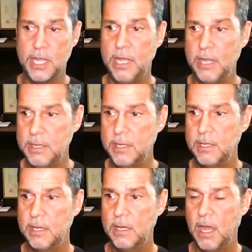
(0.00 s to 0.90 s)
here
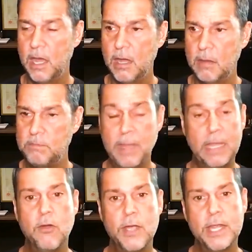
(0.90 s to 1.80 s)
are
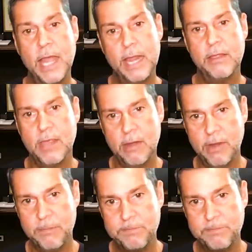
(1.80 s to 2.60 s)
Bitcoin and Ethereum.